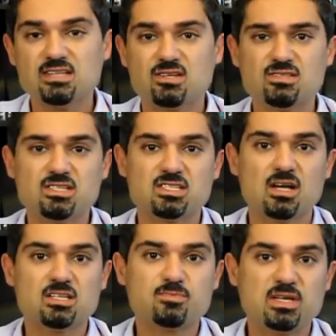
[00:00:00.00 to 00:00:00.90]
so
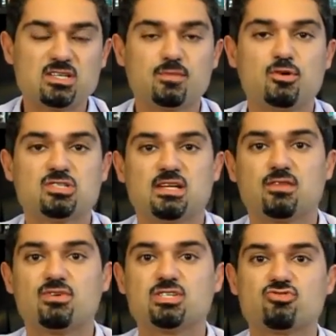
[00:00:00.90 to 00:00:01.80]
just speak to the person at
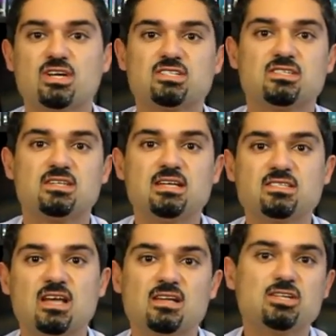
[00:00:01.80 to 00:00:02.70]
the registration desk,